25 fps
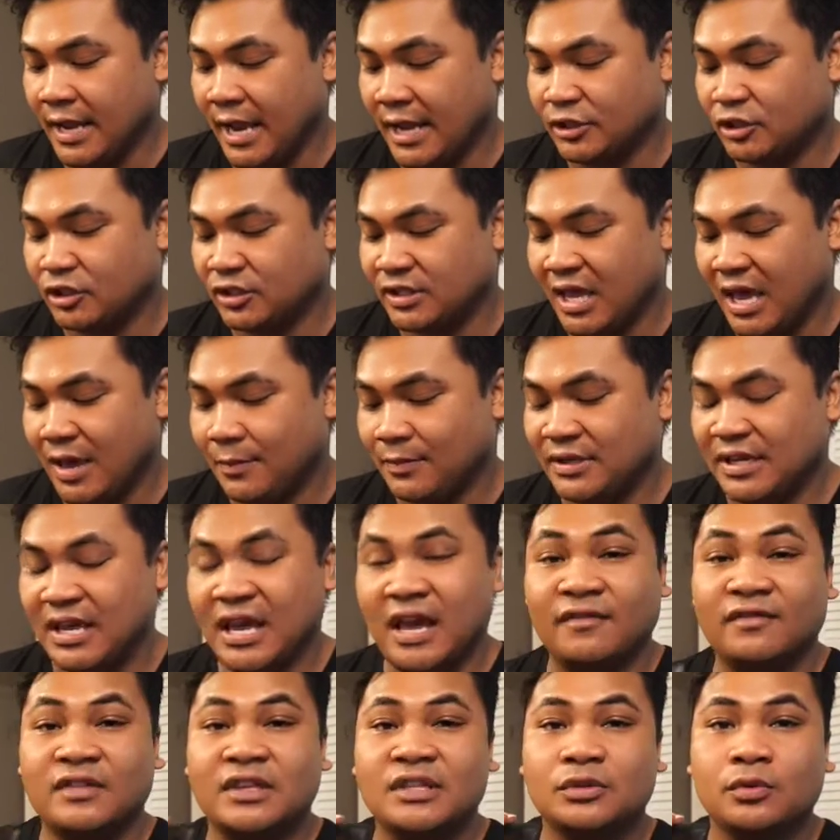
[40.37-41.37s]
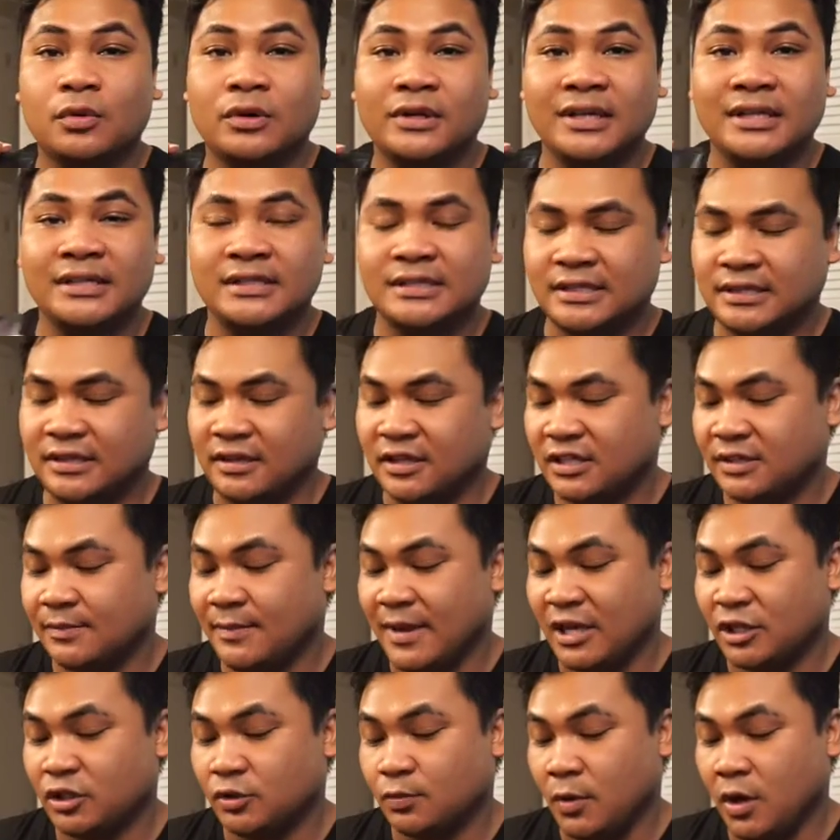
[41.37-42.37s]
I just happen to have this one. It's the
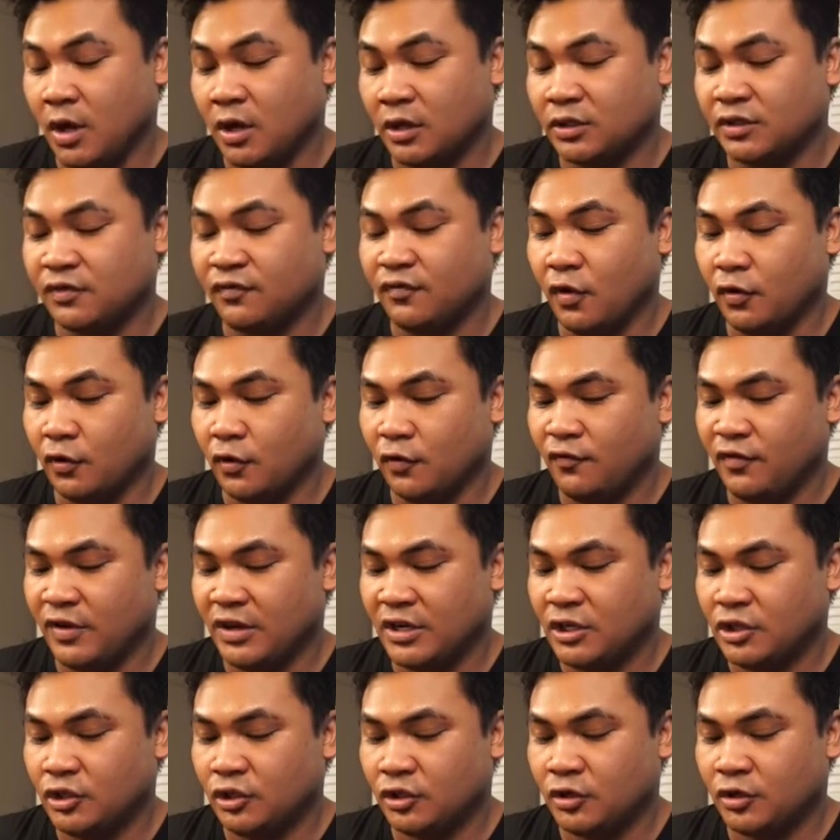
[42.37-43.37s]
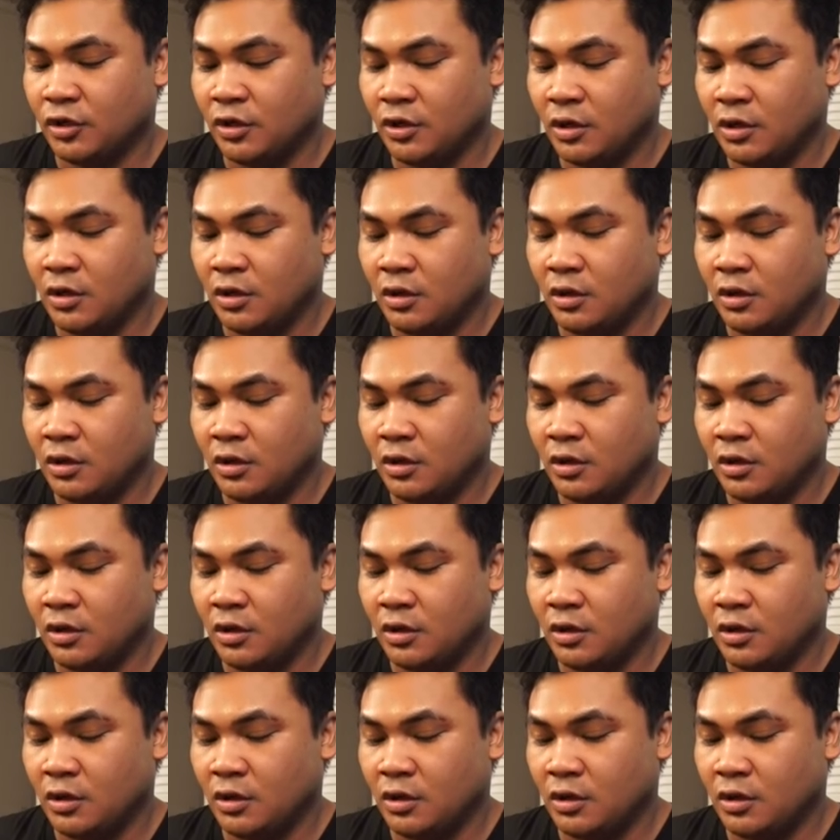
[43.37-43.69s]
Smashbox Photo Finish